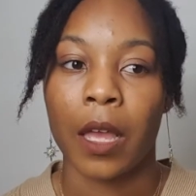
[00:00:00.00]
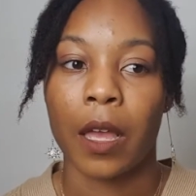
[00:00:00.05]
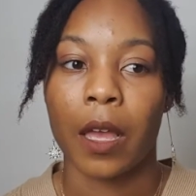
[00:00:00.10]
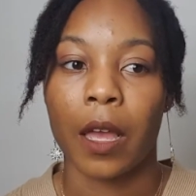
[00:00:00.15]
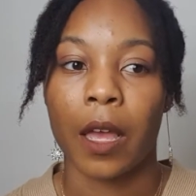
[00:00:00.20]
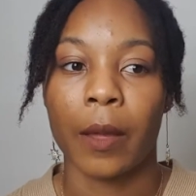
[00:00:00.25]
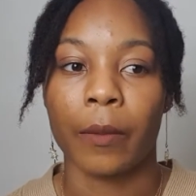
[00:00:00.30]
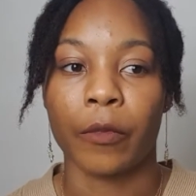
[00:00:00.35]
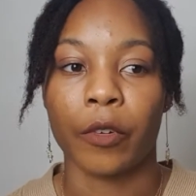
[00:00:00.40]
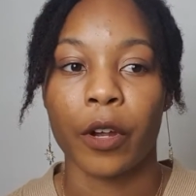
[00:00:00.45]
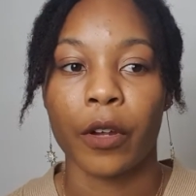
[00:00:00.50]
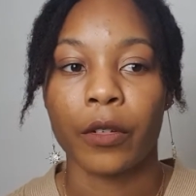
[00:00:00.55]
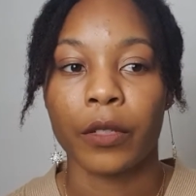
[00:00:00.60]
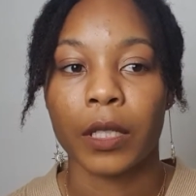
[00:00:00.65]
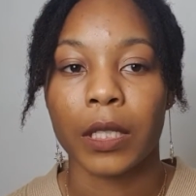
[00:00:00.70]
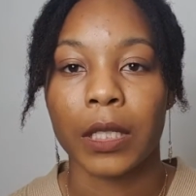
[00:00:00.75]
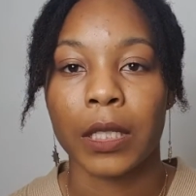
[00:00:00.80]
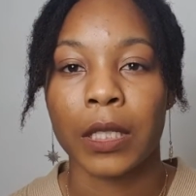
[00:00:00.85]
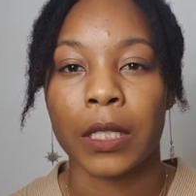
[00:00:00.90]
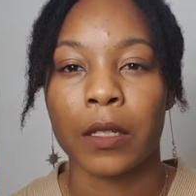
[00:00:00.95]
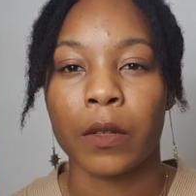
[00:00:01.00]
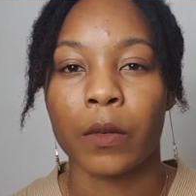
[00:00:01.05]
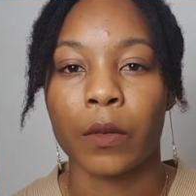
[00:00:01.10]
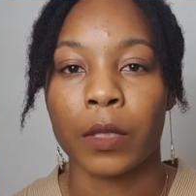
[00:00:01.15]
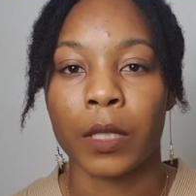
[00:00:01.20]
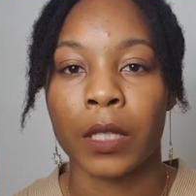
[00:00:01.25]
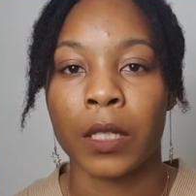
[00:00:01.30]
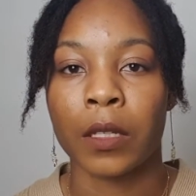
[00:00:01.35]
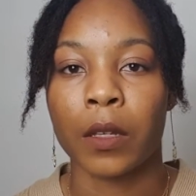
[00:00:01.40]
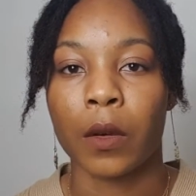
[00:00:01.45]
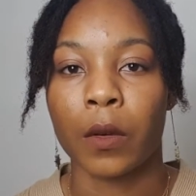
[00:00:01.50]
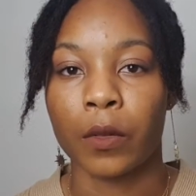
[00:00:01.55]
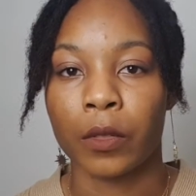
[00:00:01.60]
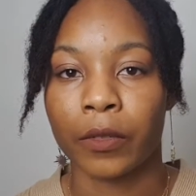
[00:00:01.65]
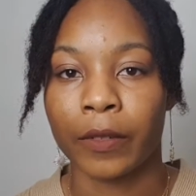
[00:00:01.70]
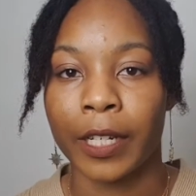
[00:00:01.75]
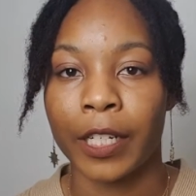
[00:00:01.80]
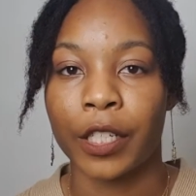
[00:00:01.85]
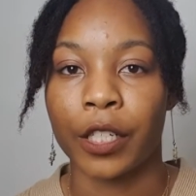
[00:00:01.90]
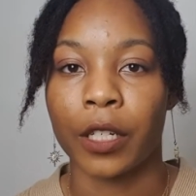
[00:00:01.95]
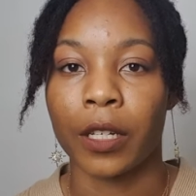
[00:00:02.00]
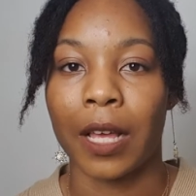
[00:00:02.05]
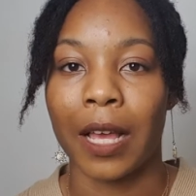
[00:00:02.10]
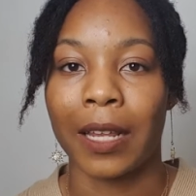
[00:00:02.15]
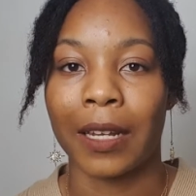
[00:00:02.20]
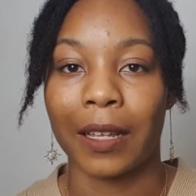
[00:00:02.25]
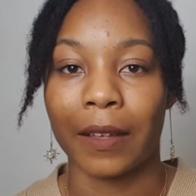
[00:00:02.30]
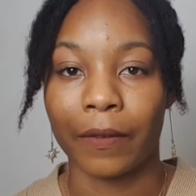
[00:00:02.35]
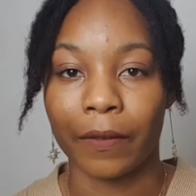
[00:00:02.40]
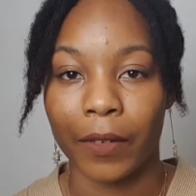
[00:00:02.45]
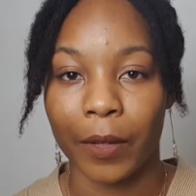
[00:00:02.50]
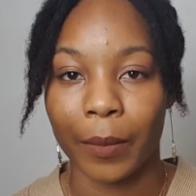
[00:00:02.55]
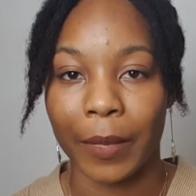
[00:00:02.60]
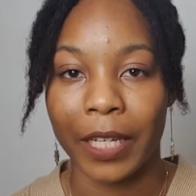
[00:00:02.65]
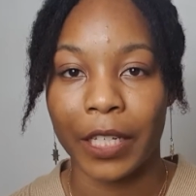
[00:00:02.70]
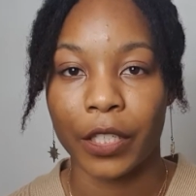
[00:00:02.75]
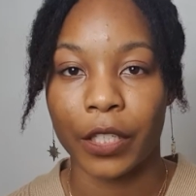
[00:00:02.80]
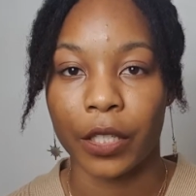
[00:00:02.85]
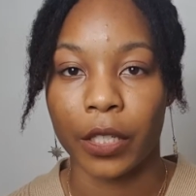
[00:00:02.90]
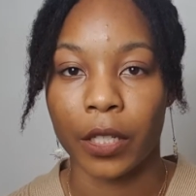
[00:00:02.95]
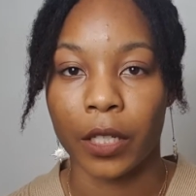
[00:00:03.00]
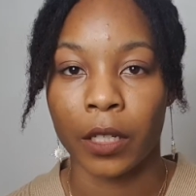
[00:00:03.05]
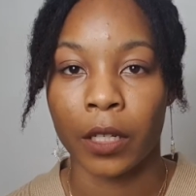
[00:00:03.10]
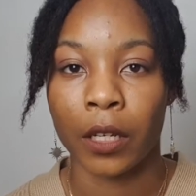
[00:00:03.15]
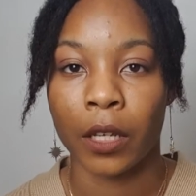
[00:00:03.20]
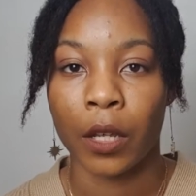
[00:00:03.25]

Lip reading: Crohn's disease causes ulceration and inflammation,